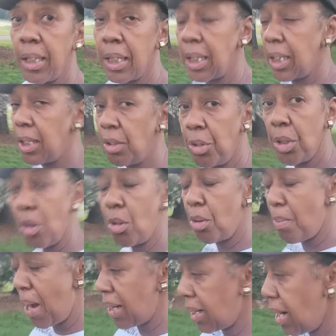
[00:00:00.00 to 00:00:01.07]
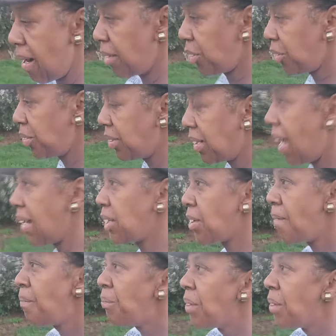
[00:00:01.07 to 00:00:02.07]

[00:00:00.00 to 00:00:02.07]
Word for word: It is, oh my gosh, it's nice.